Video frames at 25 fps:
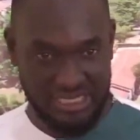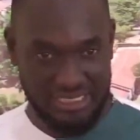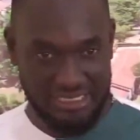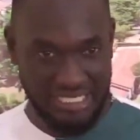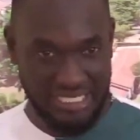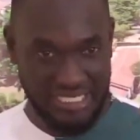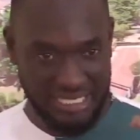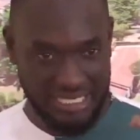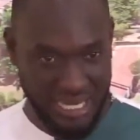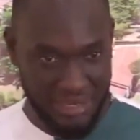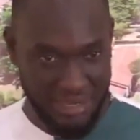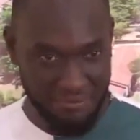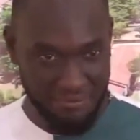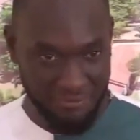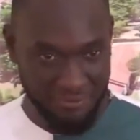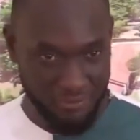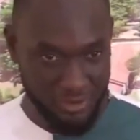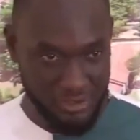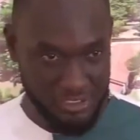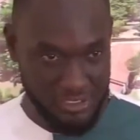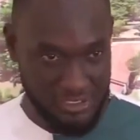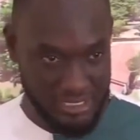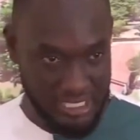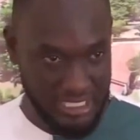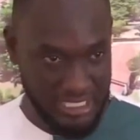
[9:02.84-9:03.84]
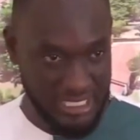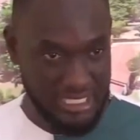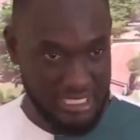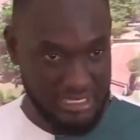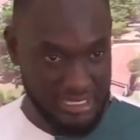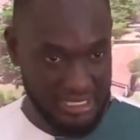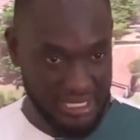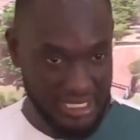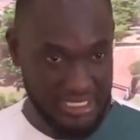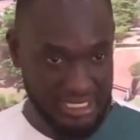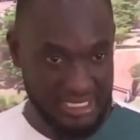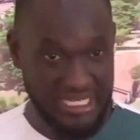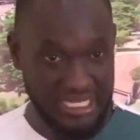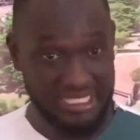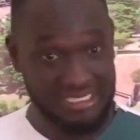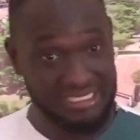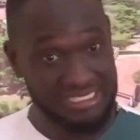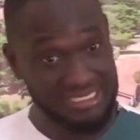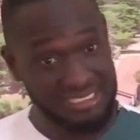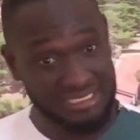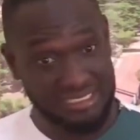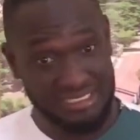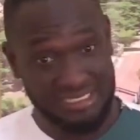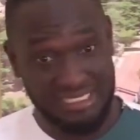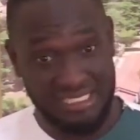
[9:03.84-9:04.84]
that come first, second, third. There are
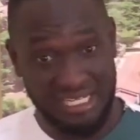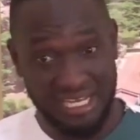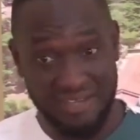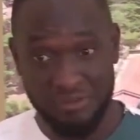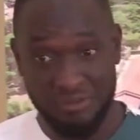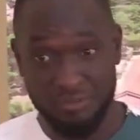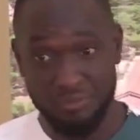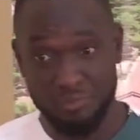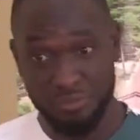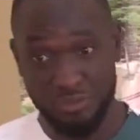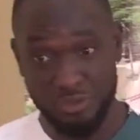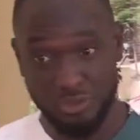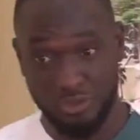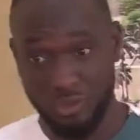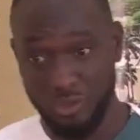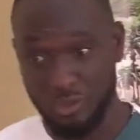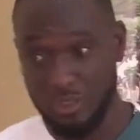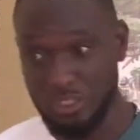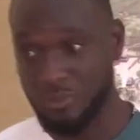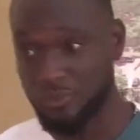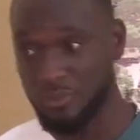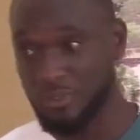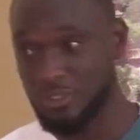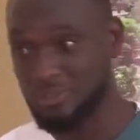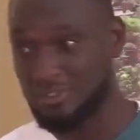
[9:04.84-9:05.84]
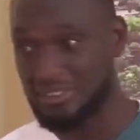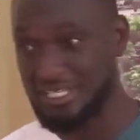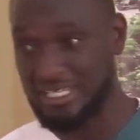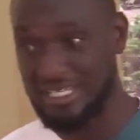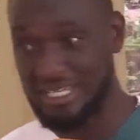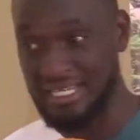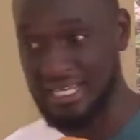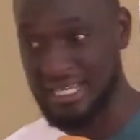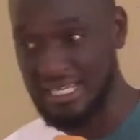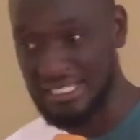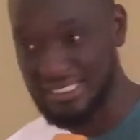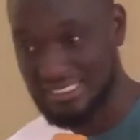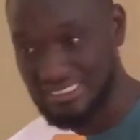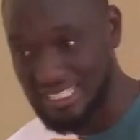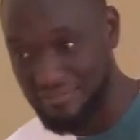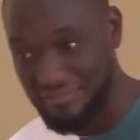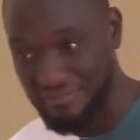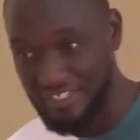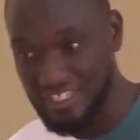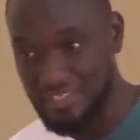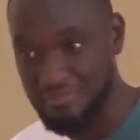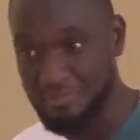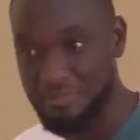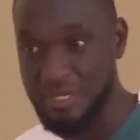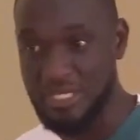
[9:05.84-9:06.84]
certain things that are even pushed all the way to the
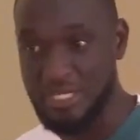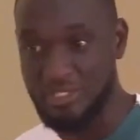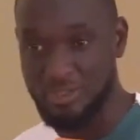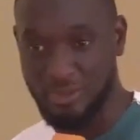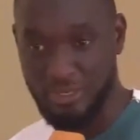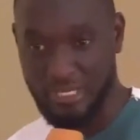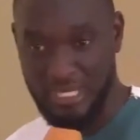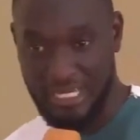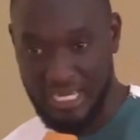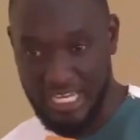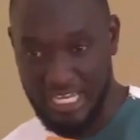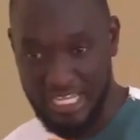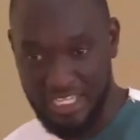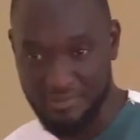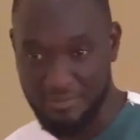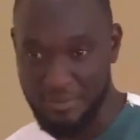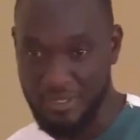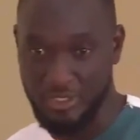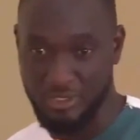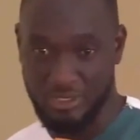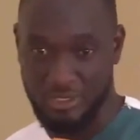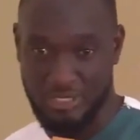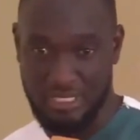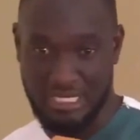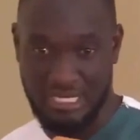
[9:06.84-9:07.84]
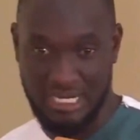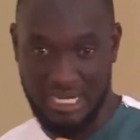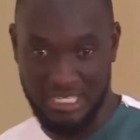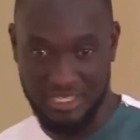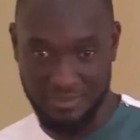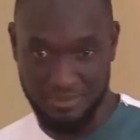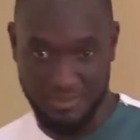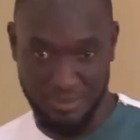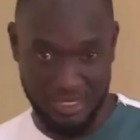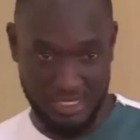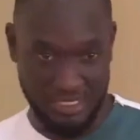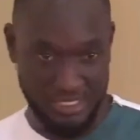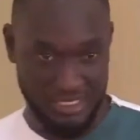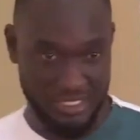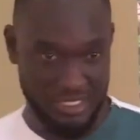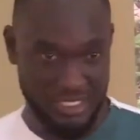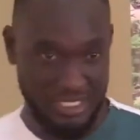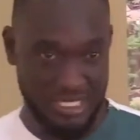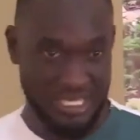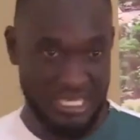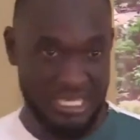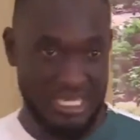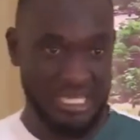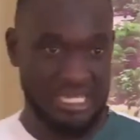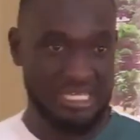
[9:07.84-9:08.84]
seventh page or the eighth page or the ninth page.
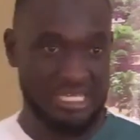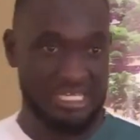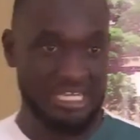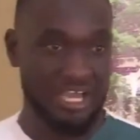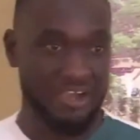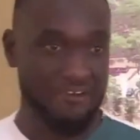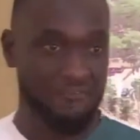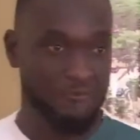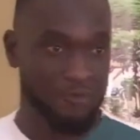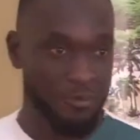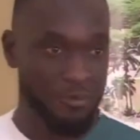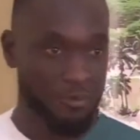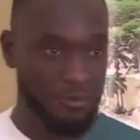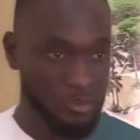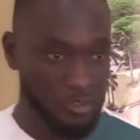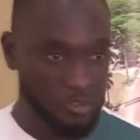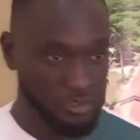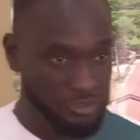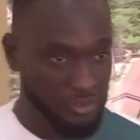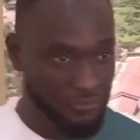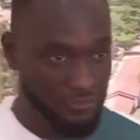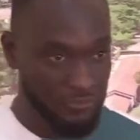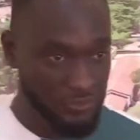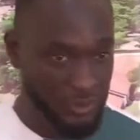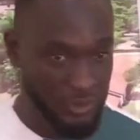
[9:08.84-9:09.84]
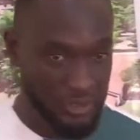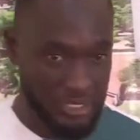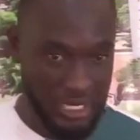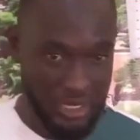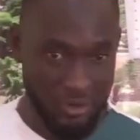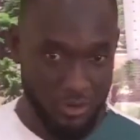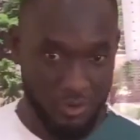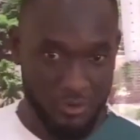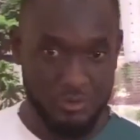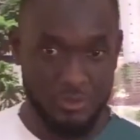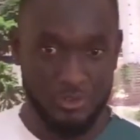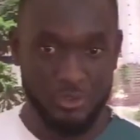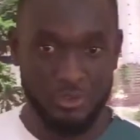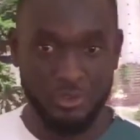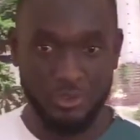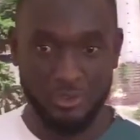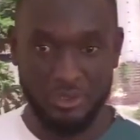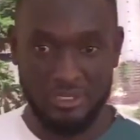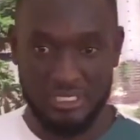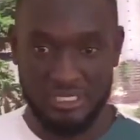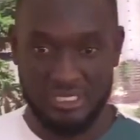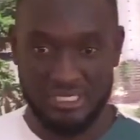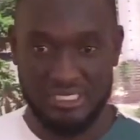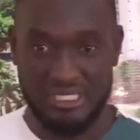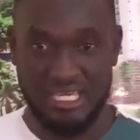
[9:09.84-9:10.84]
Now, for most of you, and I hope you know
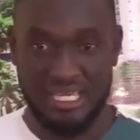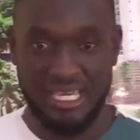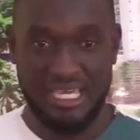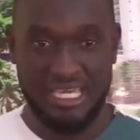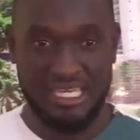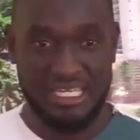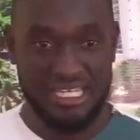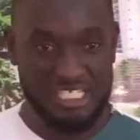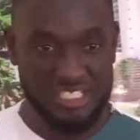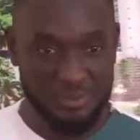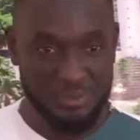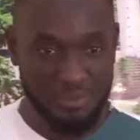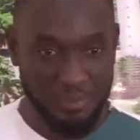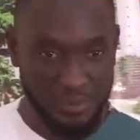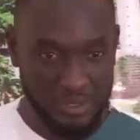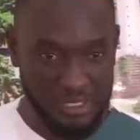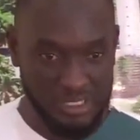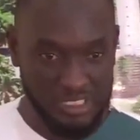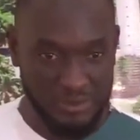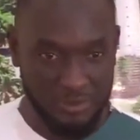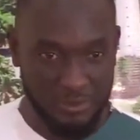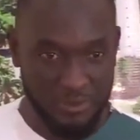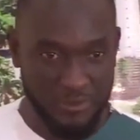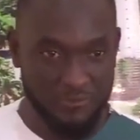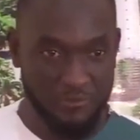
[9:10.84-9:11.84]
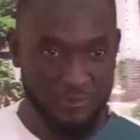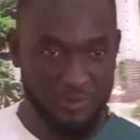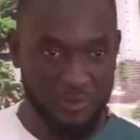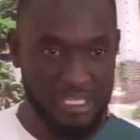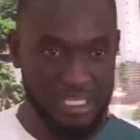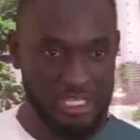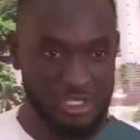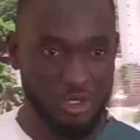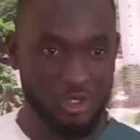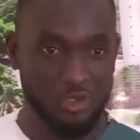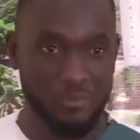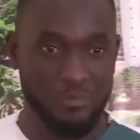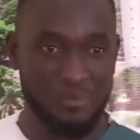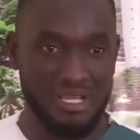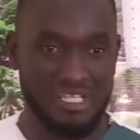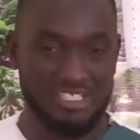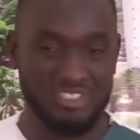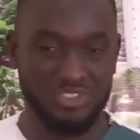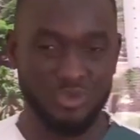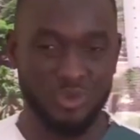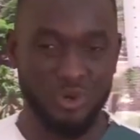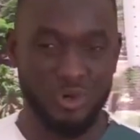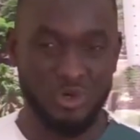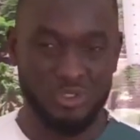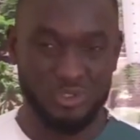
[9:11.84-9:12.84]
this, it is possible for Elon Musk to
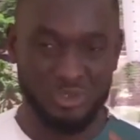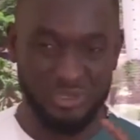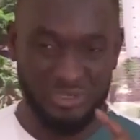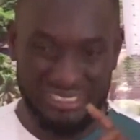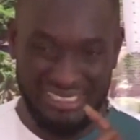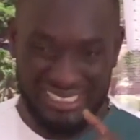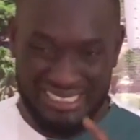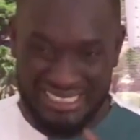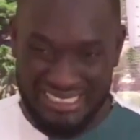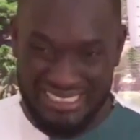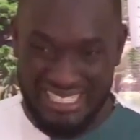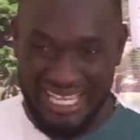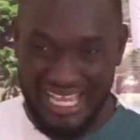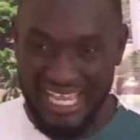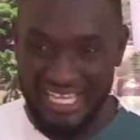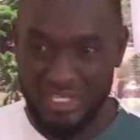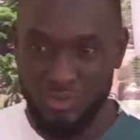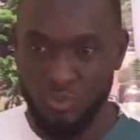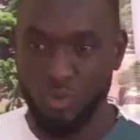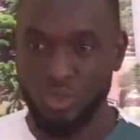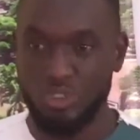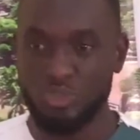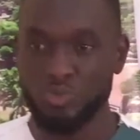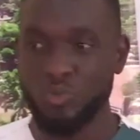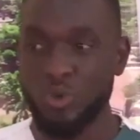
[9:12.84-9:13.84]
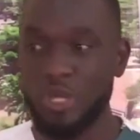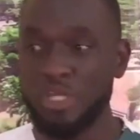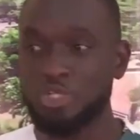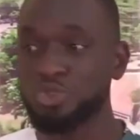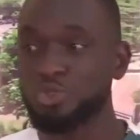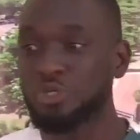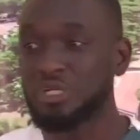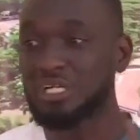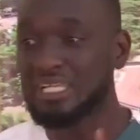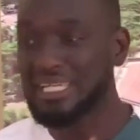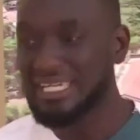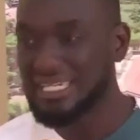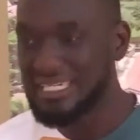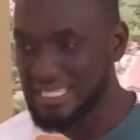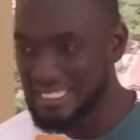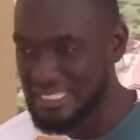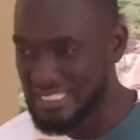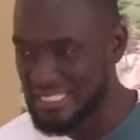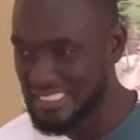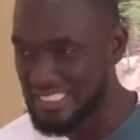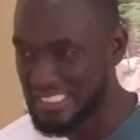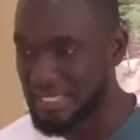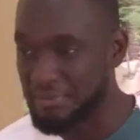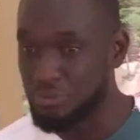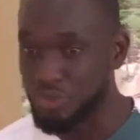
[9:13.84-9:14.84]
also design what, when you click his
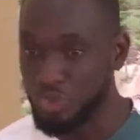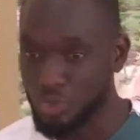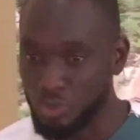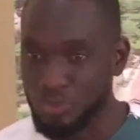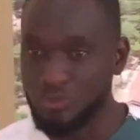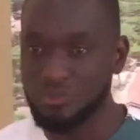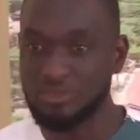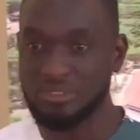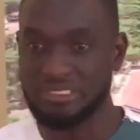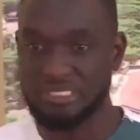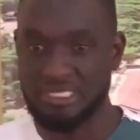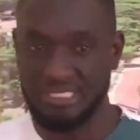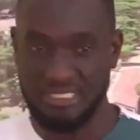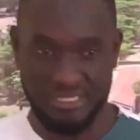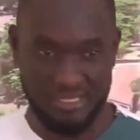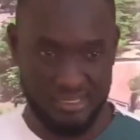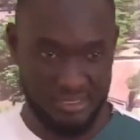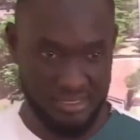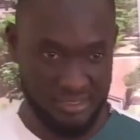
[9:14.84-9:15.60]
name, you will see.